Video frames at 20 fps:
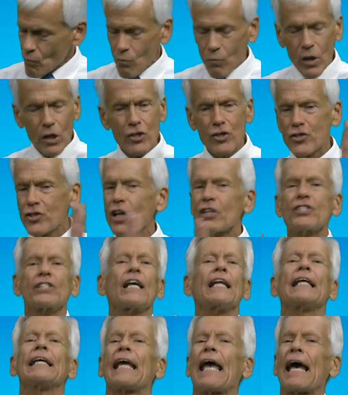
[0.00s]
Just
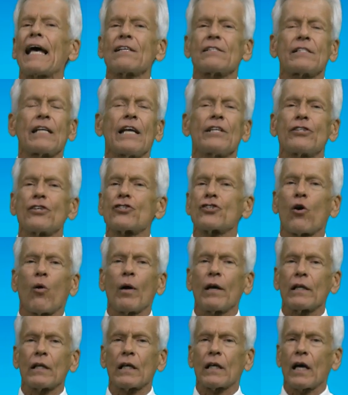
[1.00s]
getting gas stations
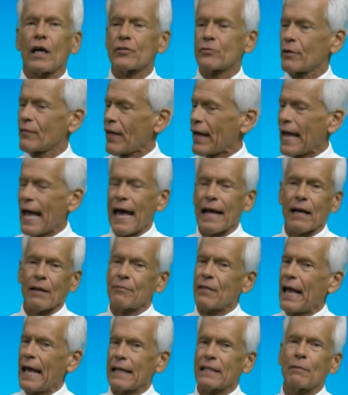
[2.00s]
going in the country, they had it.
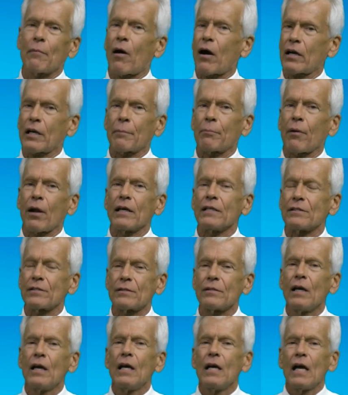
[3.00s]
They had the marketplace.
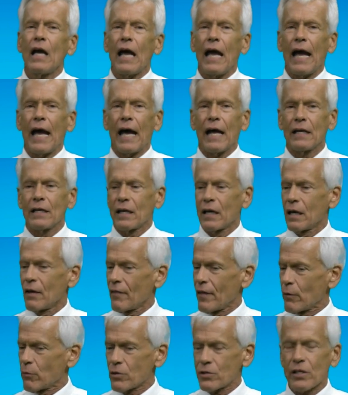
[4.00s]
And
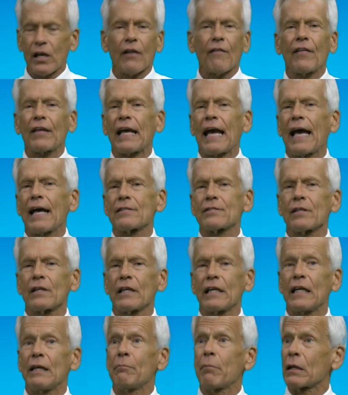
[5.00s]
they were selling the
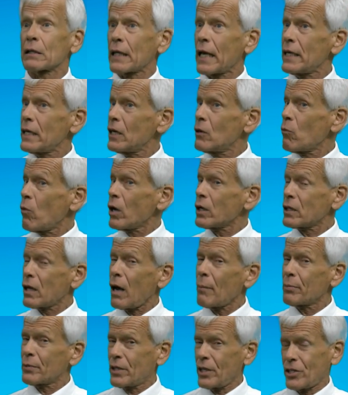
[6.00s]
gasoline, but they didn't want
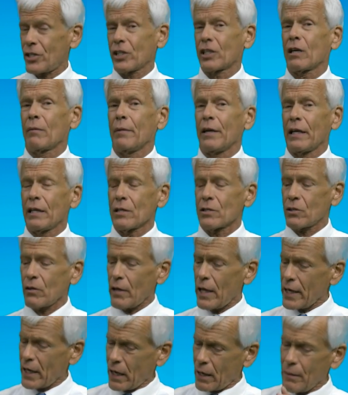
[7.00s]
competition coming in. So
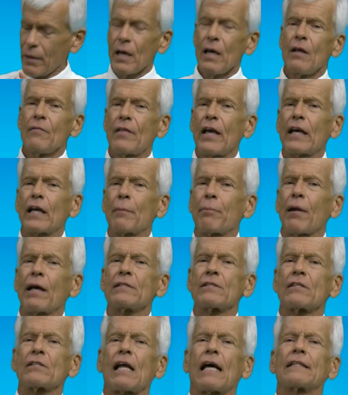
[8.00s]
they got a place
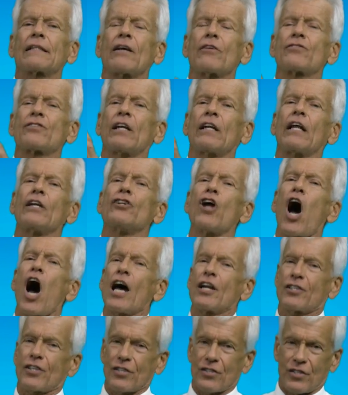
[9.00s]
that's like they're sitting in
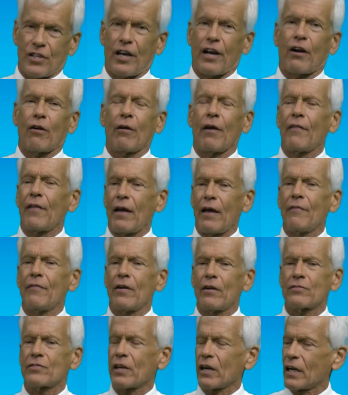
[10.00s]
Dodges there, and
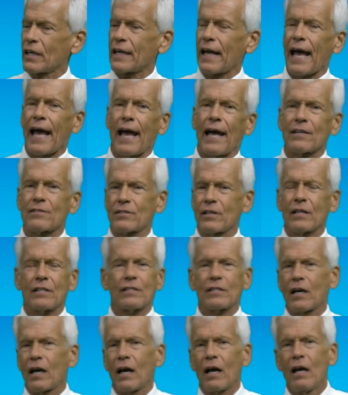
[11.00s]
they're selling gas at
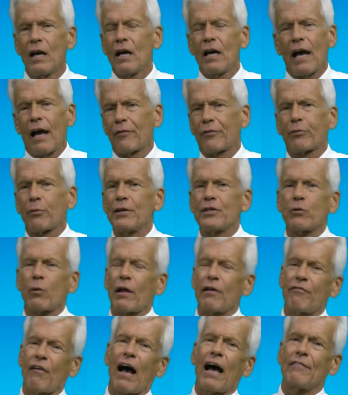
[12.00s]

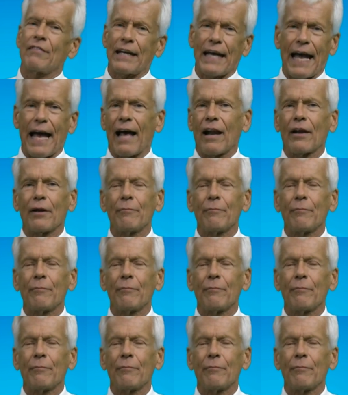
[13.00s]
$3.25 a gallon.